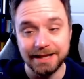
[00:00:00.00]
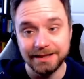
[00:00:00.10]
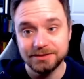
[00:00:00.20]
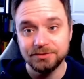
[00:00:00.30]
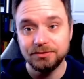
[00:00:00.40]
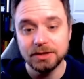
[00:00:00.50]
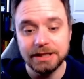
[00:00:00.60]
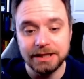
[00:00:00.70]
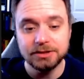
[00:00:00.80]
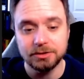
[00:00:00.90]
And this
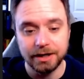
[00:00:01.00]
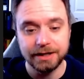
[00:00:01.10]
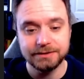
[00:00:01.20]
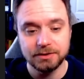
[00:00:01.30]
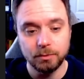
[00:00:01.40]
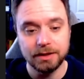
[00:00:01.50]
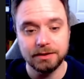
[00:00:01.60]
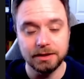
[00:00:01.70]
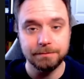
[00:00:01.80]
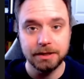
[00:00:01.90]
fully integrates with
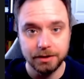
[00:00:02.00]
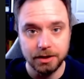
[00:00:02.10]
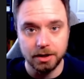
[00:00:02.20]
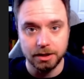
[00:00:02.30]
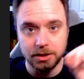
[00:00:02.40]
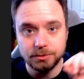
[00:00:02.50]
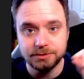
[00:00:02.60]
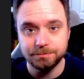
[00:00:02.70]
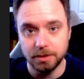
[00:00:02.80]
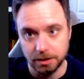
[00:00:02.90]
the periodic notes
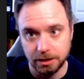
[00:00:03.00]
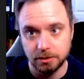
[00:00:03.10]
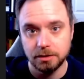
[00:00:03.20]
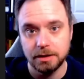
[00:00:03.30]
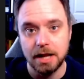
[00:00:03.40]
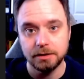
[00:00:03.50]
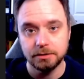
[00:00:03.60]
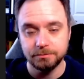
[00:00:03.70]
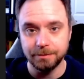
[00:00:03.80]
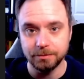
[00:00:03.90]
plugin that
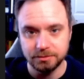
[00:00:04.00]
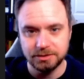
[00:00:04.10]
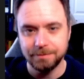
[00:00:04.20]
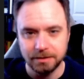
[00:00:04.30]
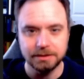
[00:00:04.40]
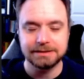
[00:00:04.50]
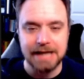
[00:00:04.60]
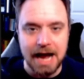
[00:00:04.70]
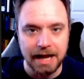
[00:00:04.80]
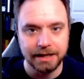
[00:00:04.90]
people typically
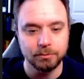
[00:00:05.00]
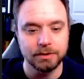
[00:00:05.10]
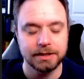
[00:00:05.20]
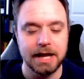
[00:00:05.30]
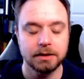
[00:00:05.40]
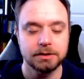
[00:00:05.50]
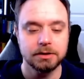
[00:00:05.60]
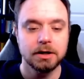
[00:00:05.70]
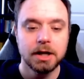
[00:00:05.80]
tie in with Calendar.